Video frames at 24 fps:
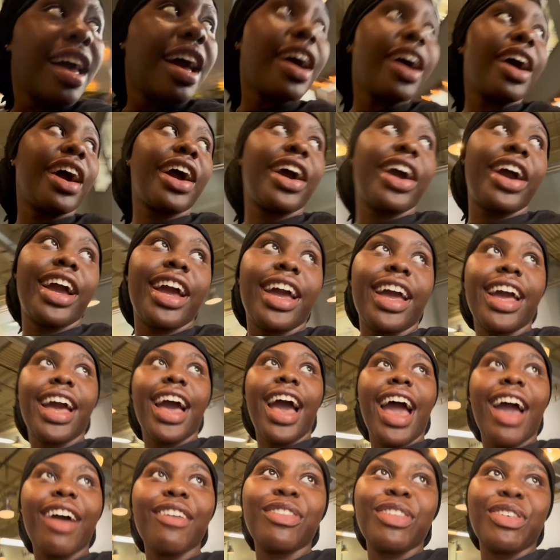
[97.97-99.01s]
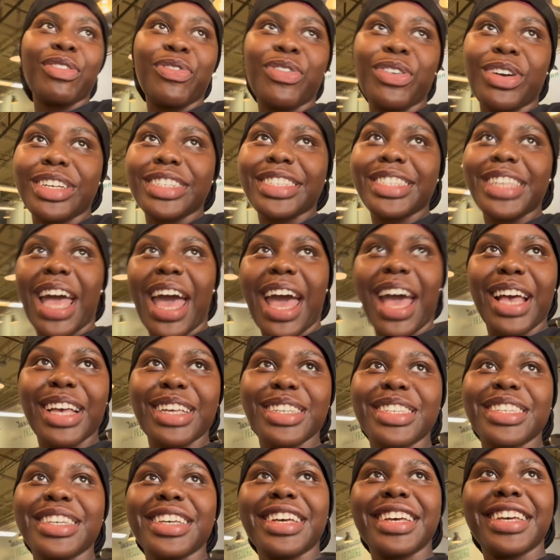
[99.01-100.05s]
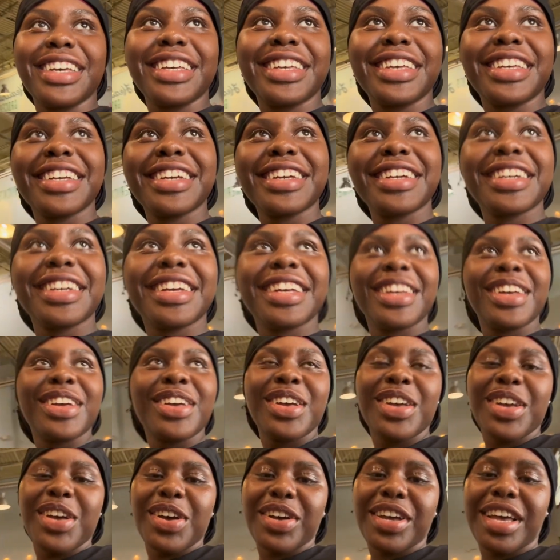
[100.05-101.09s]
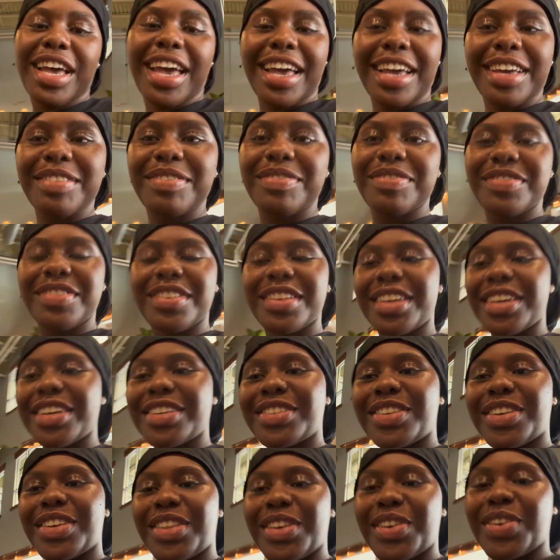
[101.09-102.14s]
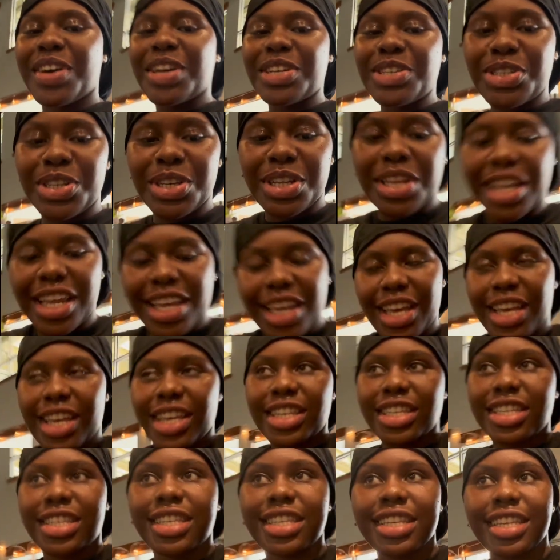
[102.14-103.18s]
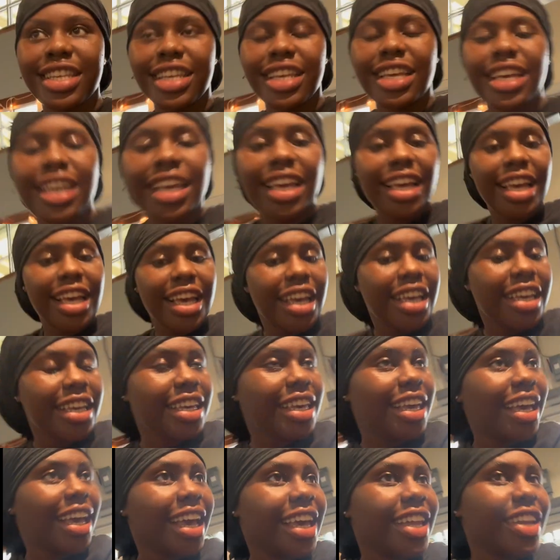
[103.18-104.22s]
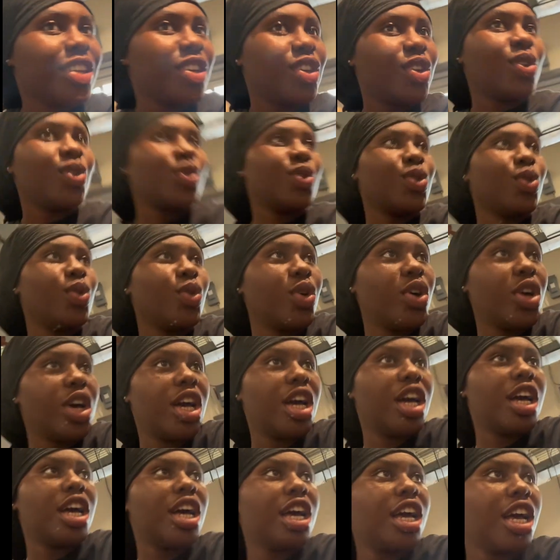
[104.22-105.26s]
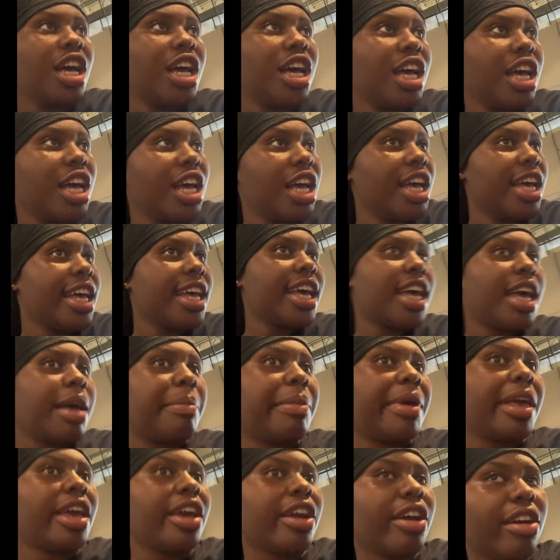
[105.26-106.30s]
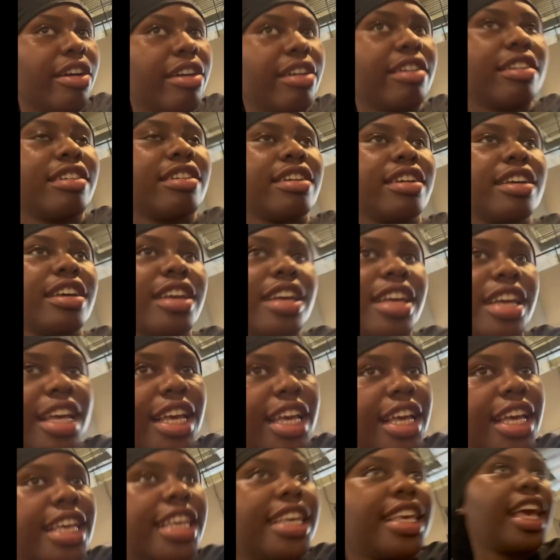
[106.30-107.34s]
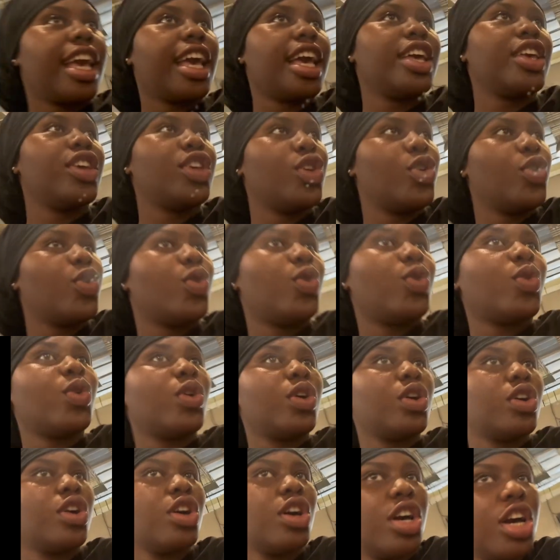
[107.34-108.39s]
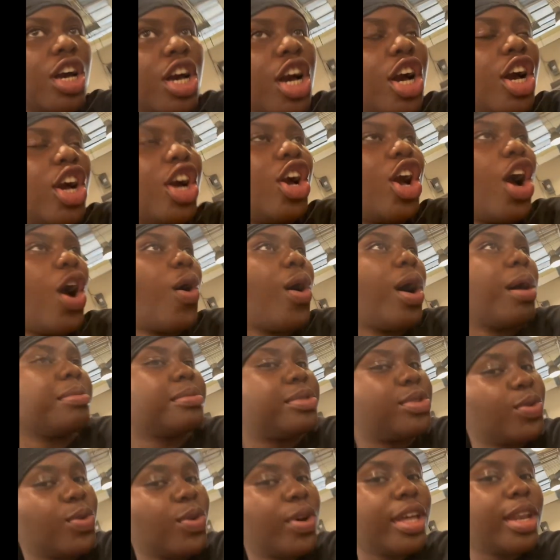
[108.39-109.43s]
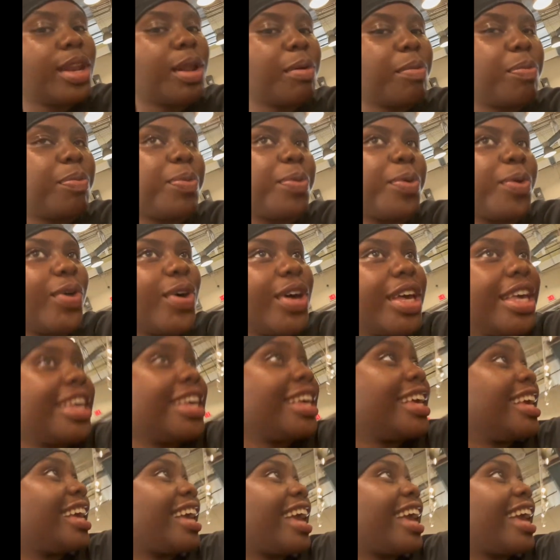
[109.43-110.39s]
All right, I have the first task. Okay, so the question is, can you, come here, can you go up to an employee and